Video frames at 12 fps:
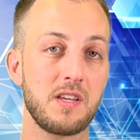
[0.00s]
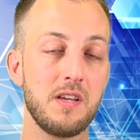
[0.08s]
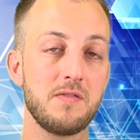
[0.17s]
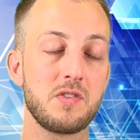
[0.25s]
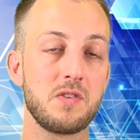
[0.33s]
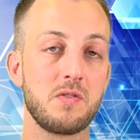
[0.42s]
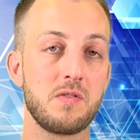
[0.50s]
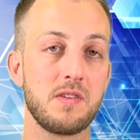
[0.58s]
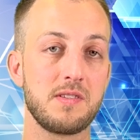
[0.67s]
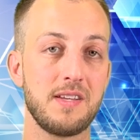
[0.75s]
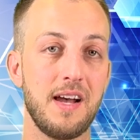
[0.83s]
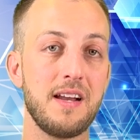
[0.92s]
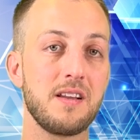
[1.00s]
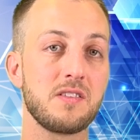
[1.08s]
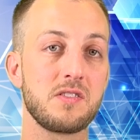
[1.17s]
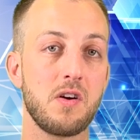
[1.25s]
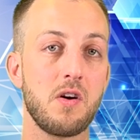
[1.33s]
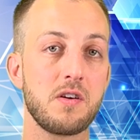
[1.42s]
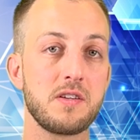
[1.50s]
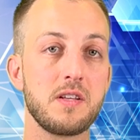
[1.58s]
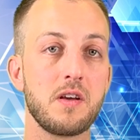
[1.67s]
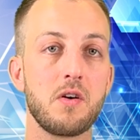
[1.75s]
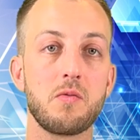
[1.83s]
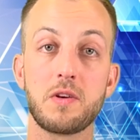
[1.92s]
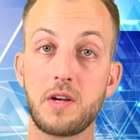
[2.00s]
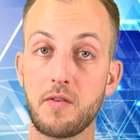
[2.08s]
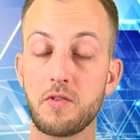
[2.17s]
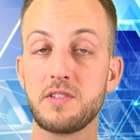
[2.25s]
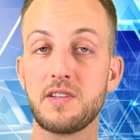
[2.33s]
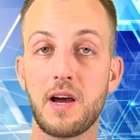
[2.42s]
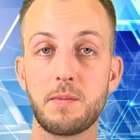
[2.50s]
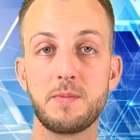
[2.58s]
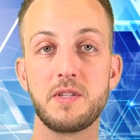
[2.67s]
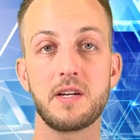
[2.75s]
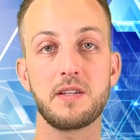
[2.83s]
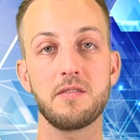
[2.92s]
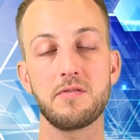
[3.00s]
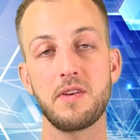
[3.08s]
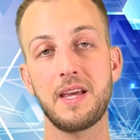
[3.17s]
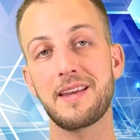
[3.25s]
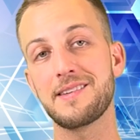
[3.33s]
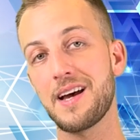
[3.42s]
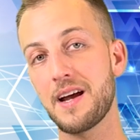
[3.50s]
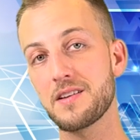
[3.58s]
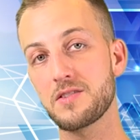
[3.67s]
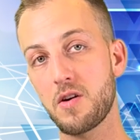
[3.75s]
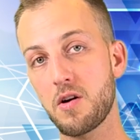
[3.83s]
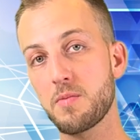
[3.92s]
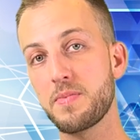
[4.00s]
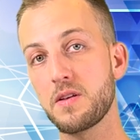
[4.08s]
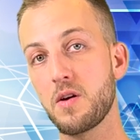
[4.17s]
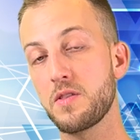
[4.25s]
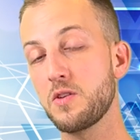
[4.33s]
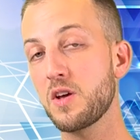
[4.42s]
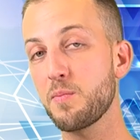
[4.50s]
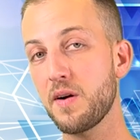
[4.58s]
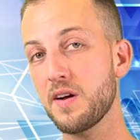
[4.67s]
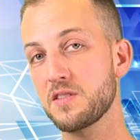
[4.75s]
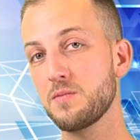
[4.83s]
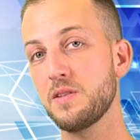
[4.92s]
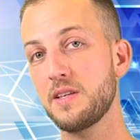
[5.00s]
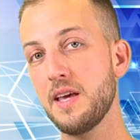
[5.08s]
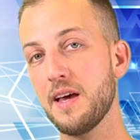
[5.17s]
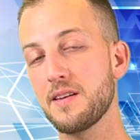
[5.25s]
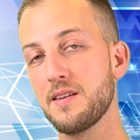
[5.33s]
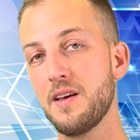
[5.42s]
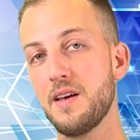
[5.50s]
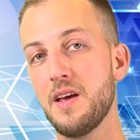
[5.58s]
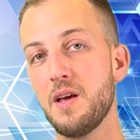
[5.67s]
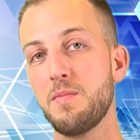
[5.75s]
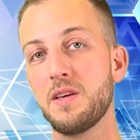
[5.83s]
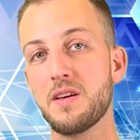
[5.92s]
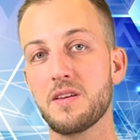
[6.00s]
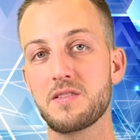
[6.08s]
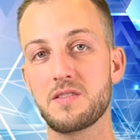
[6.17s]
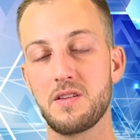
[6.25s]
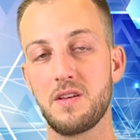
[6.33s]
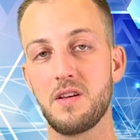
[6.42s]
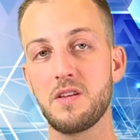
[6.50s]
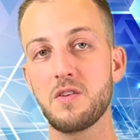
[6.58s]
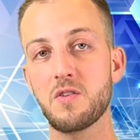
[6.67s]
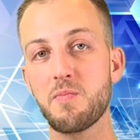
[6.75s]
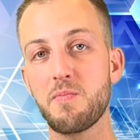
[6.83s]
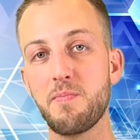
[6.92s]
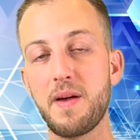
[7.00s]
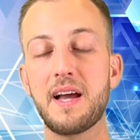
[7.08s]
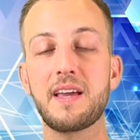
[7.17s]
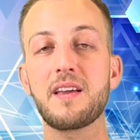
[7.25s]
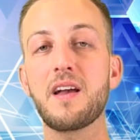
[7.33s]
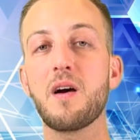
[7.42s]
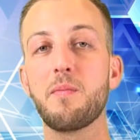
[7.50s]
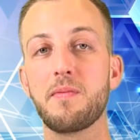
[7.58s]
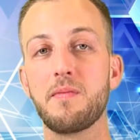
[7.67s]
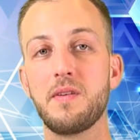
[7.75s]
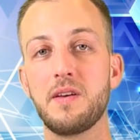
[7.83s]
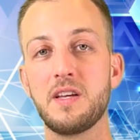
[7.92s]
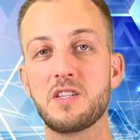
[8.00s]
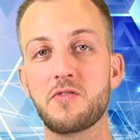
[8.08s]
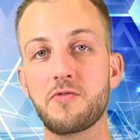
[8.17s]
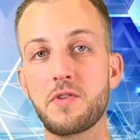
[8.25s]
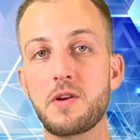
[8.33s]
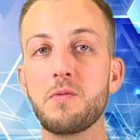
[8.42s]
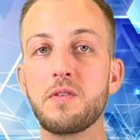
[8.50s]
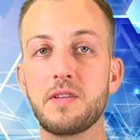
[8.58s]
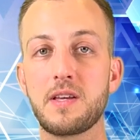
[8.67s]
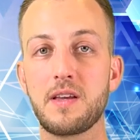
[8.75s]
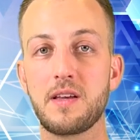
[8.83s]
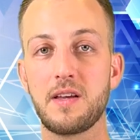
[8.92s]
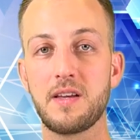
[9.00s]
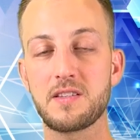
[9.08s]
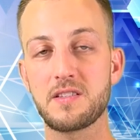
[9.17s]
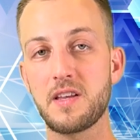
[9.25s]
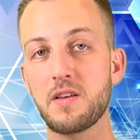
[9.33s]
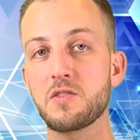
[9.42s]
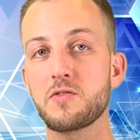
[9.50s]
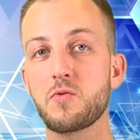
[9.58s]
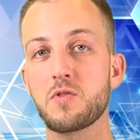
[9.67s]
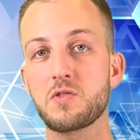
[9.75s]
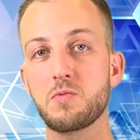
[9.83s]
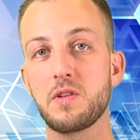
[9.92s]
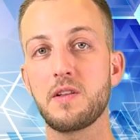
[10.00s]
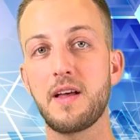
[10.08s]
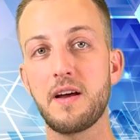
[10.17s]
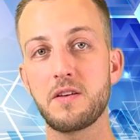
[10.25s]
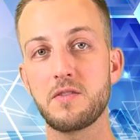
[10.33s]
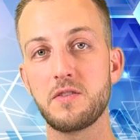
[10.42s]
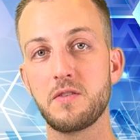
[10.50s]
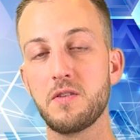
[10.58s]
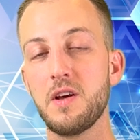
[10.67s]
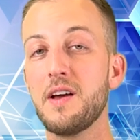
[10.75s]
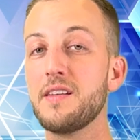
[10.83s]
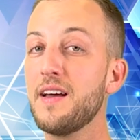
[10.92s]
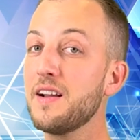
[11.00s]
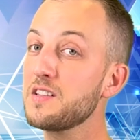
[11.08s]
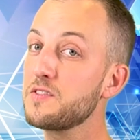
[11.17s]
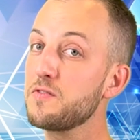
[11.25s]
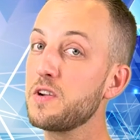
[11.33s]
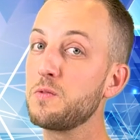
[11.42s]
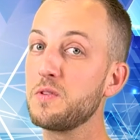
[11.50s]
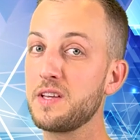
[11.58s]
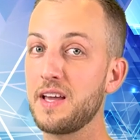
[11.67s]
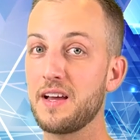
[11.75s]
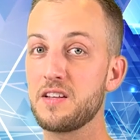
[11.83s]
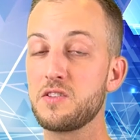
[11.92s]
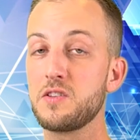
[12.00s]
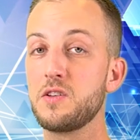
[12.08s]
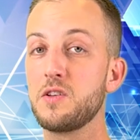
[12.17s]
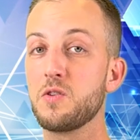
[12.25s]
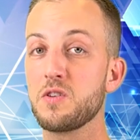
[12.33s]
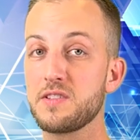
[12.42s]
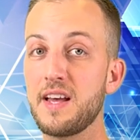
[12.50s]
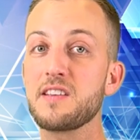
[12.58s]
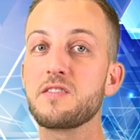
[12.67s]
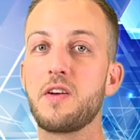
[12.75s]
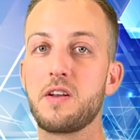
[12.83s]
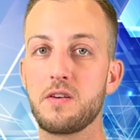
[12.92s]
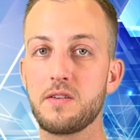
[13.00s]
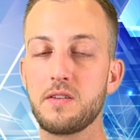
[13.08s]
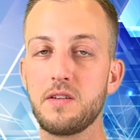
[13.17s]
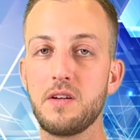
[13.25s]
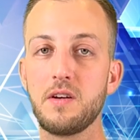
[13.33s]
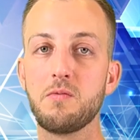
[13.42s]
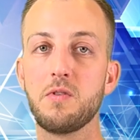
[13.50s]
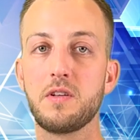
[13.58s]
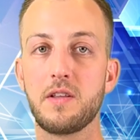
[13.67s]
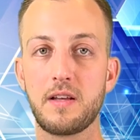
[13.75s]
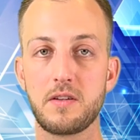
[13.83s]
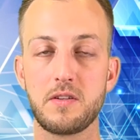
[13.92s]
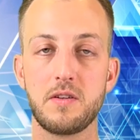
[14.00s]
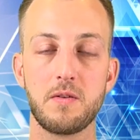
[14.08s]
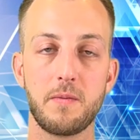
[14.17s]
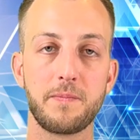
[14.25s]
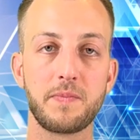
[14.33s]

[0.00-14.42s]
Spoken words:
gives you the tightest RTO, recovery time objective, and tightest RPO that you could possibly get, because you're backing up as frequently as Salesforce will allow you to, not as frequently as your SaaS vendor will allow you to do.